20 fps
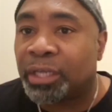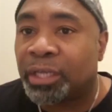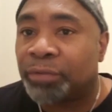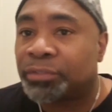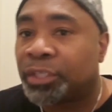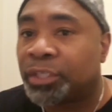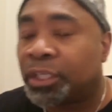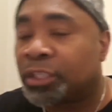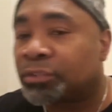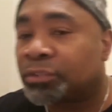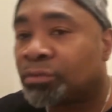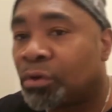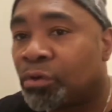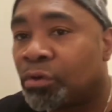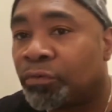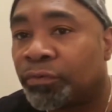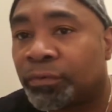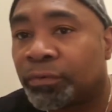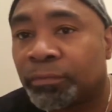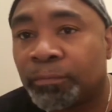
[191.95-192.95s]
I was seeing his
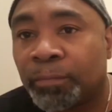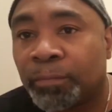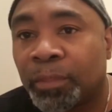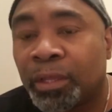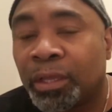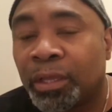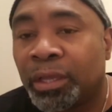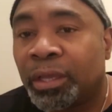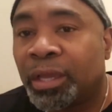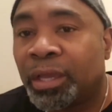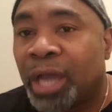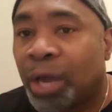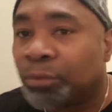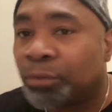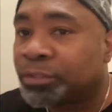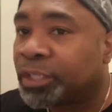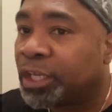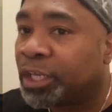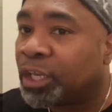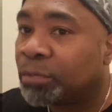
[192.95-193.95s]
growth. I was
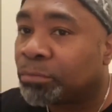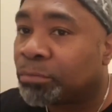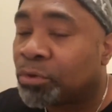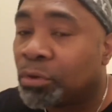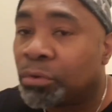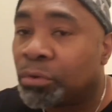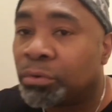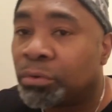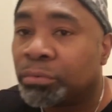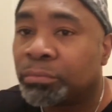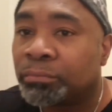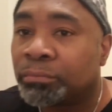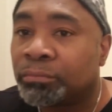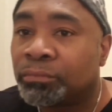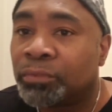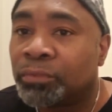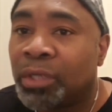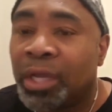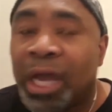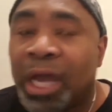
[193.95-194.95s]
seeing him grow.
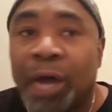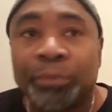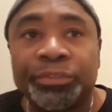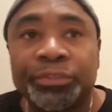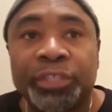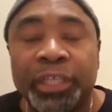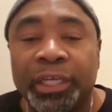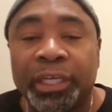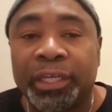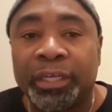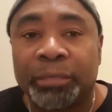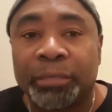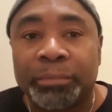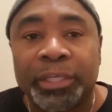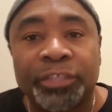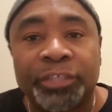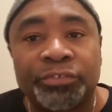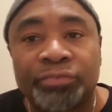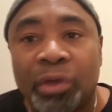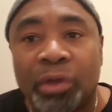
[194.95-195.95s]
I was seeing him
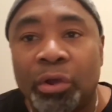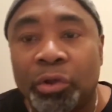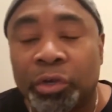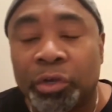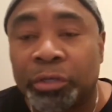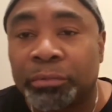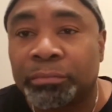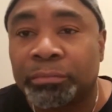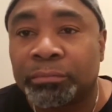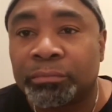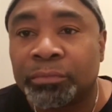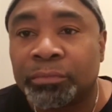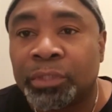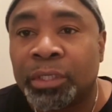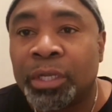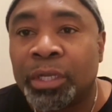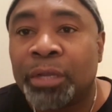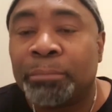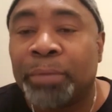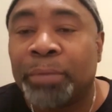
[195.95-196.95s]
getting stronger.
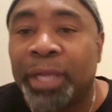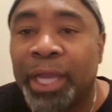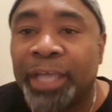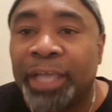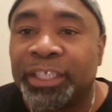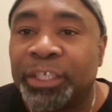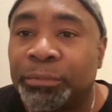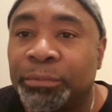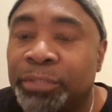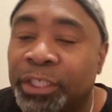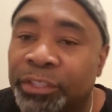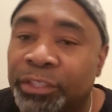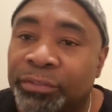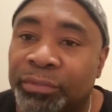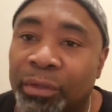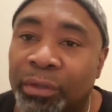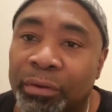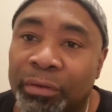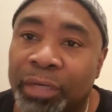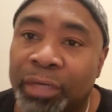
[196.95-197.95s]
But as he was getting
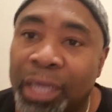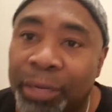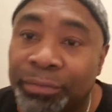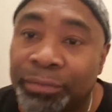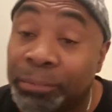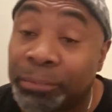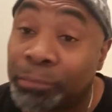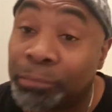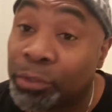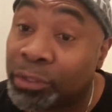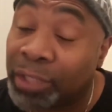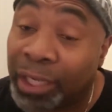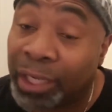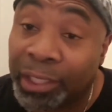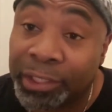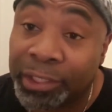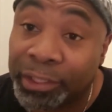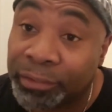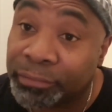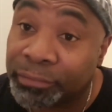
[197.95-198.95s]
stronger, I was getting more
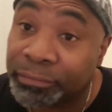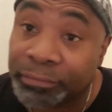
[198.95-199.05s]
tired.